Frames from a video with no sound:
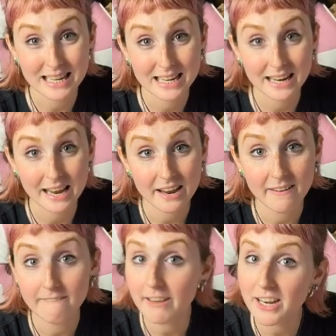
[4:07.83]
to send
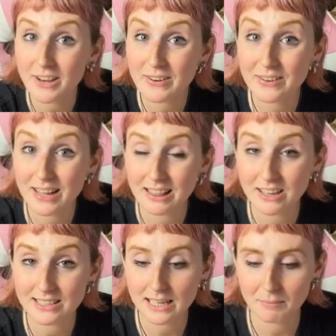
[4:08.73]
a video
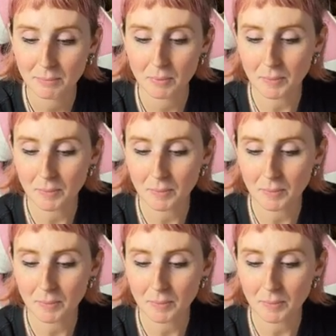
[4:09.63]
alongside my